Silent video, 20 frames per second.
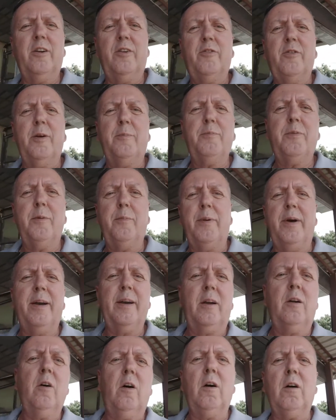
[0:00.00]
trip to
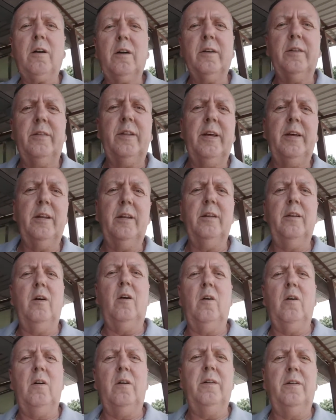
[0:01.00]
Bangkok and then
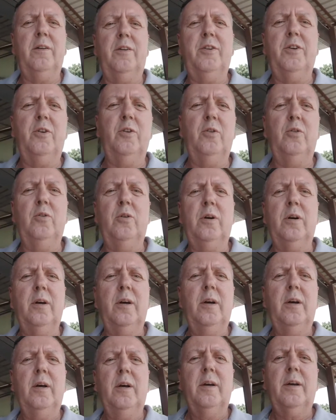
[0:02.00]
on to
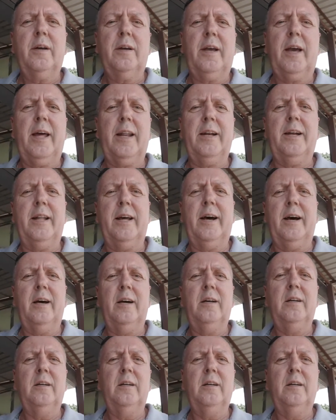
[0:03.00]
Canada.